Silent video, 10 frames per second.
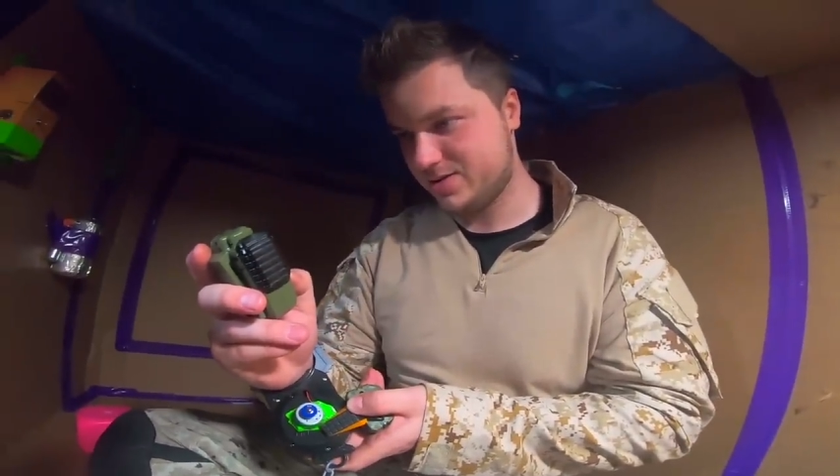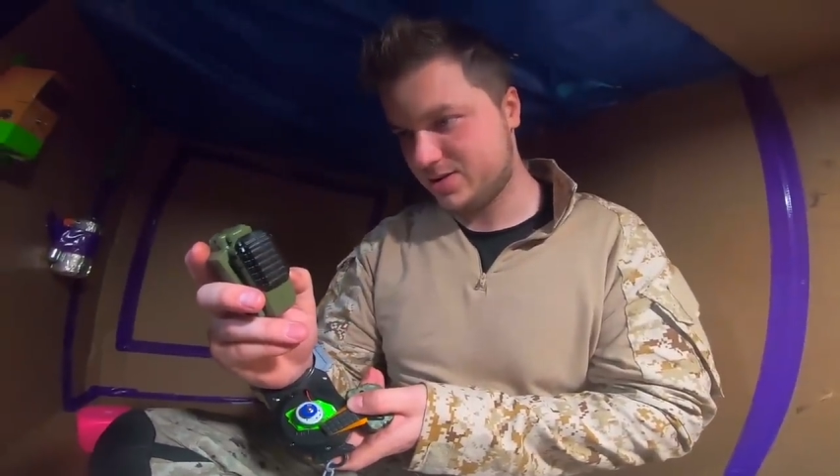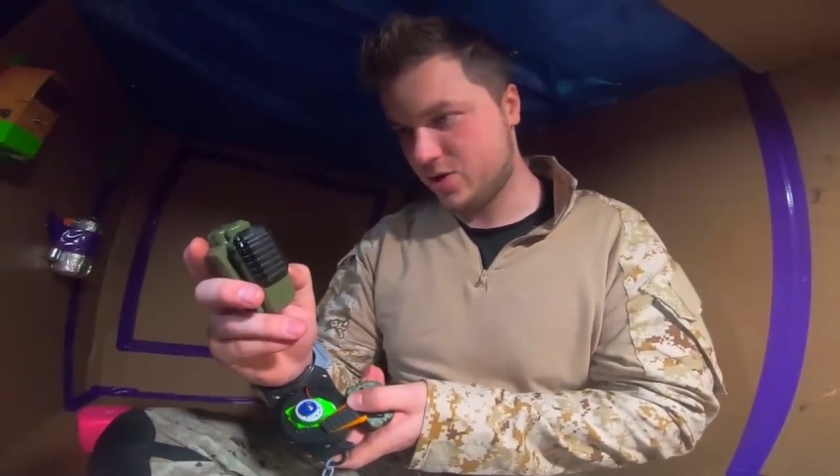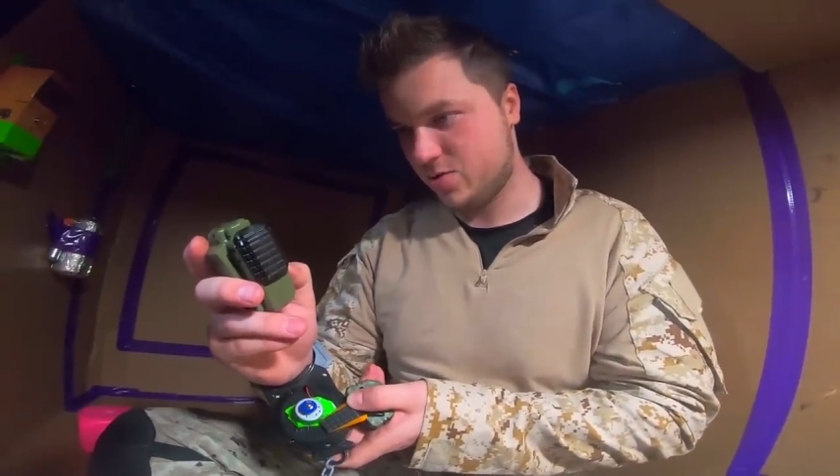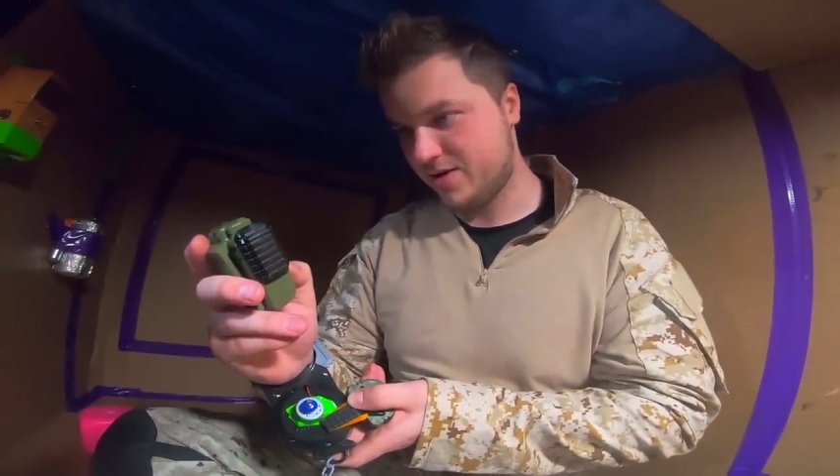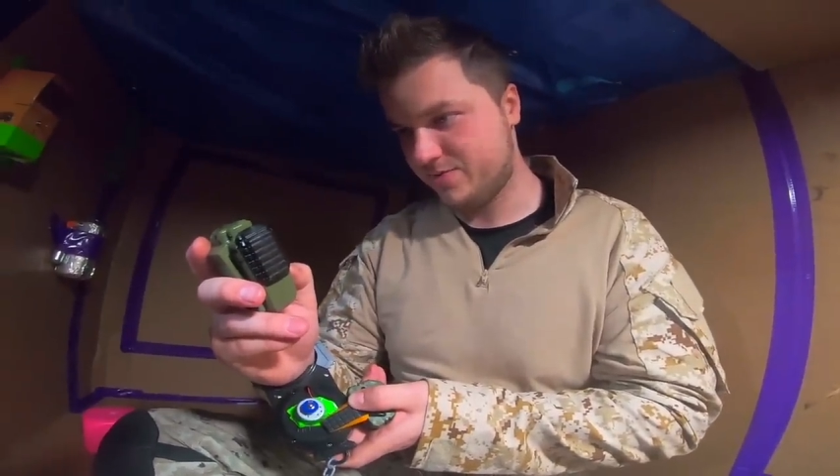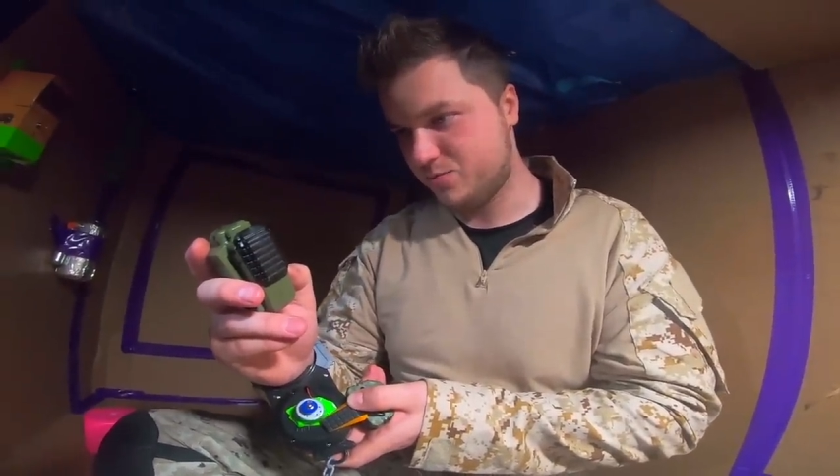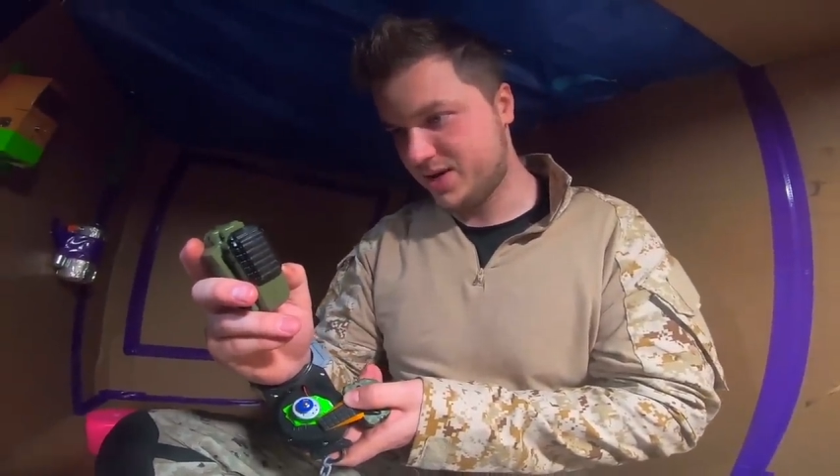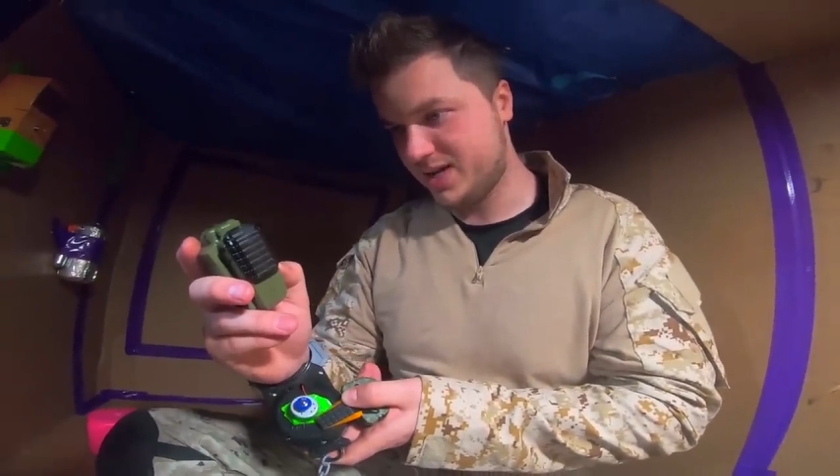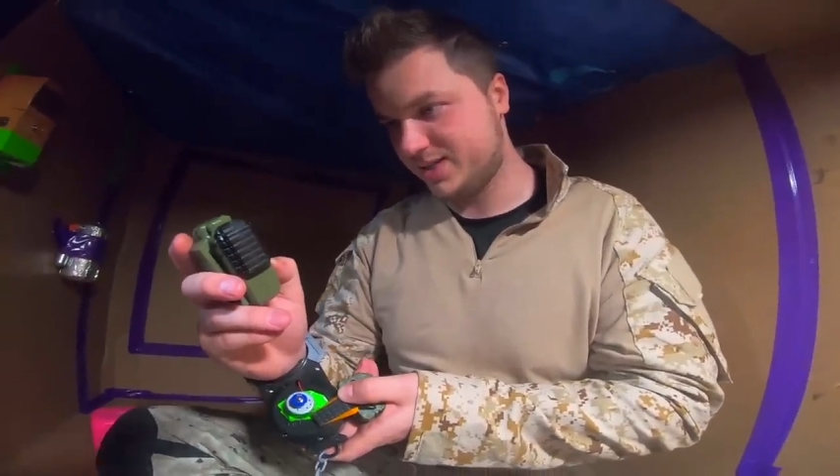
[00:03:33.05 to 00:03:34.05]
know of,
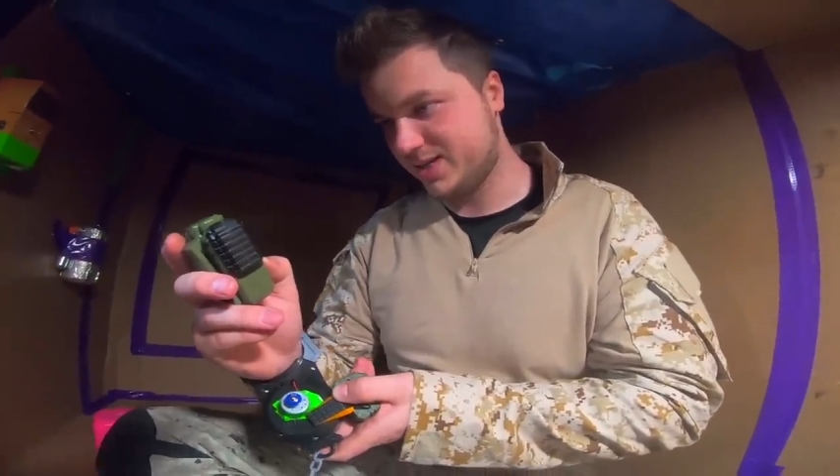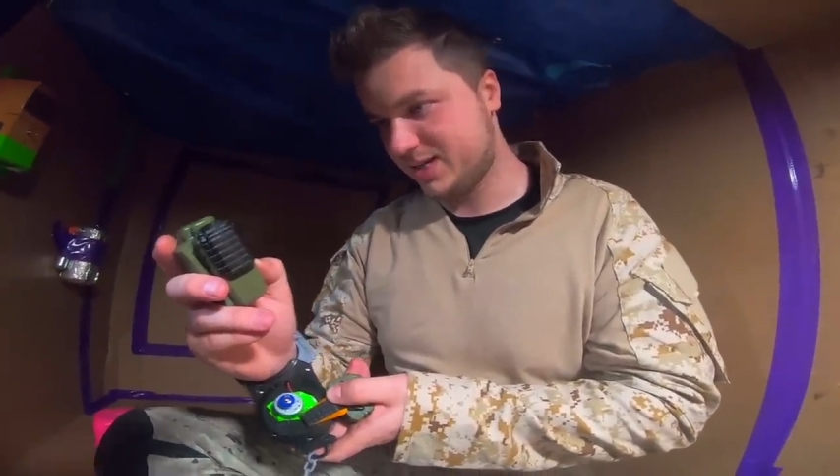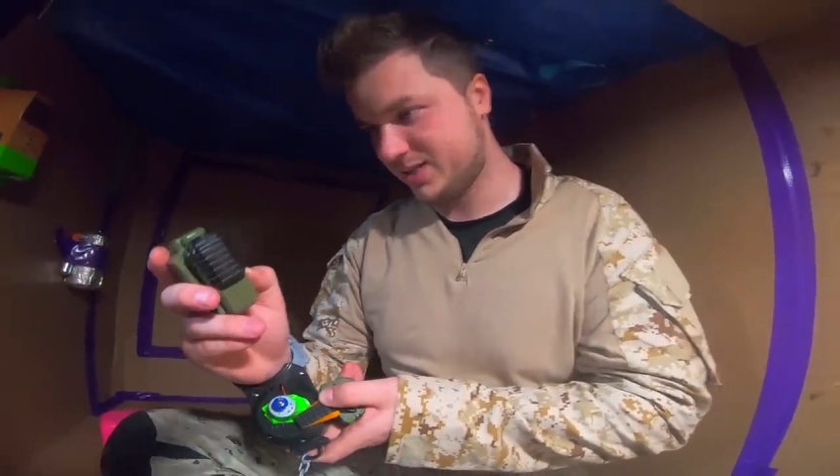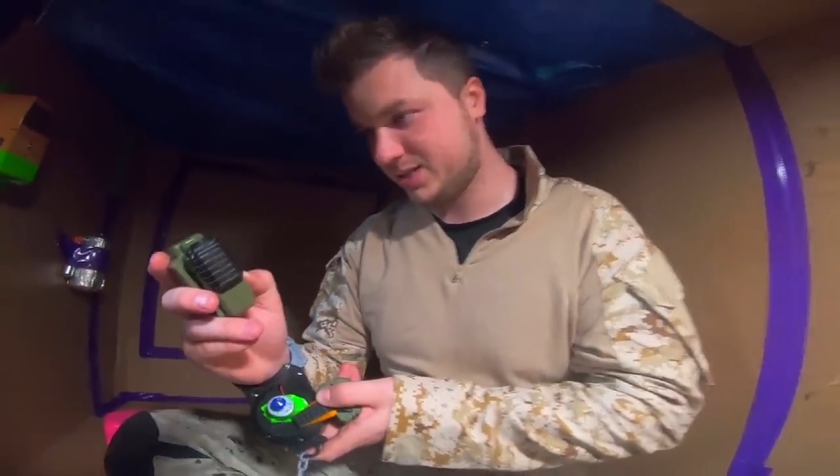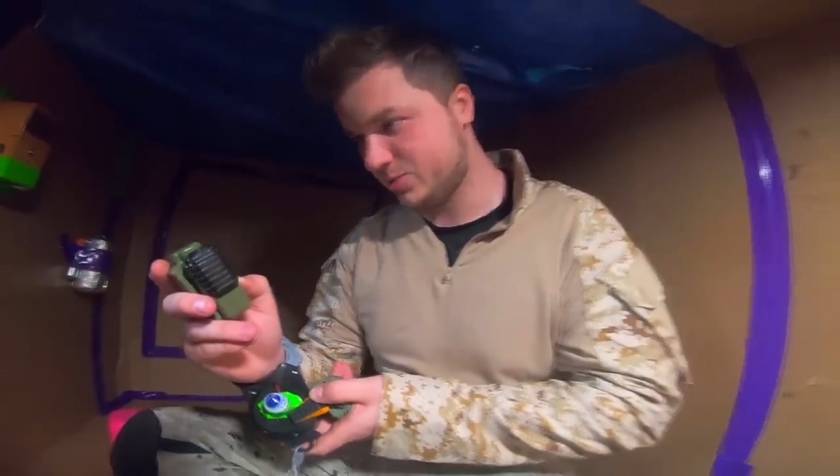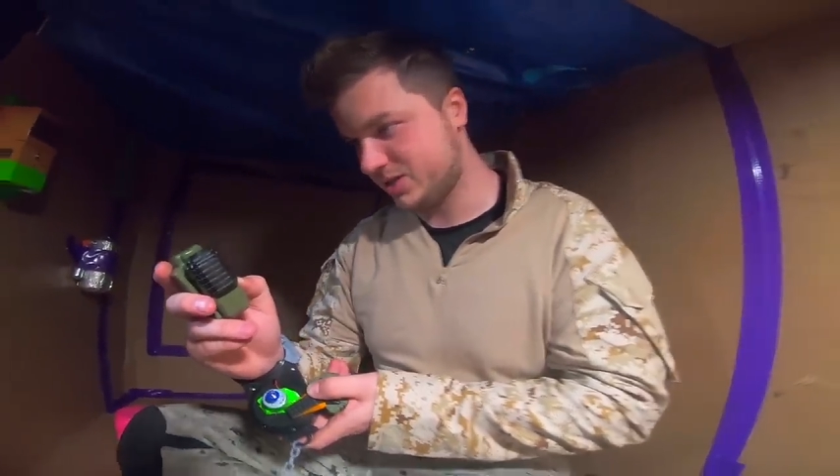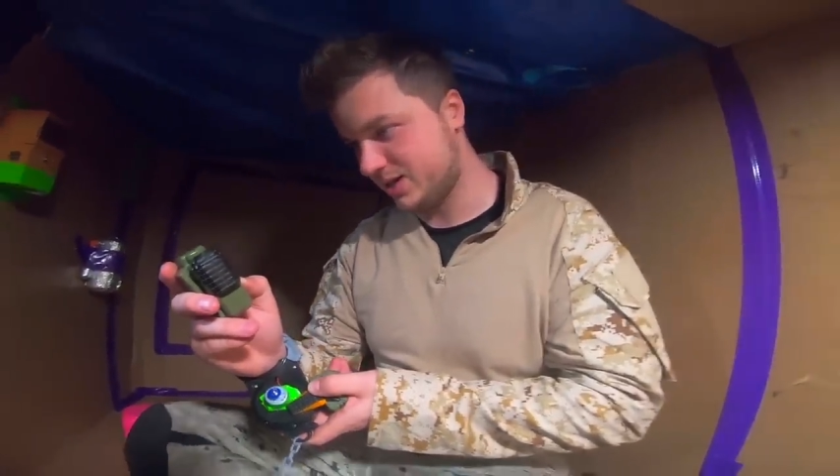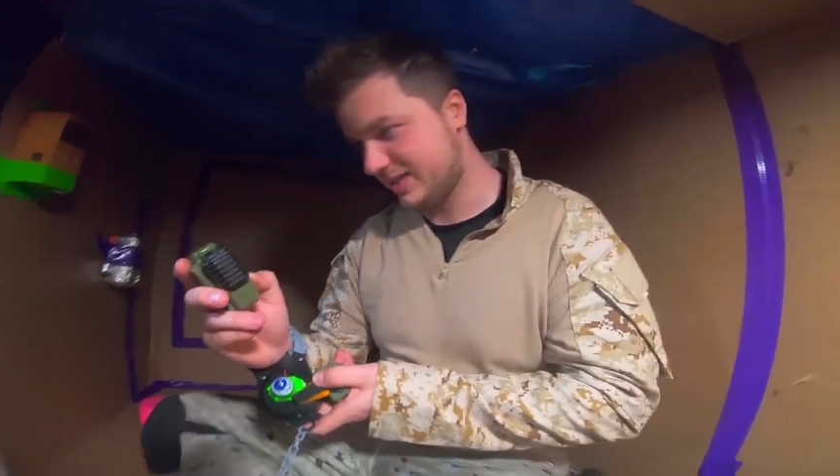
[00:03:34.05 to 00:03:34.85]
but it does use an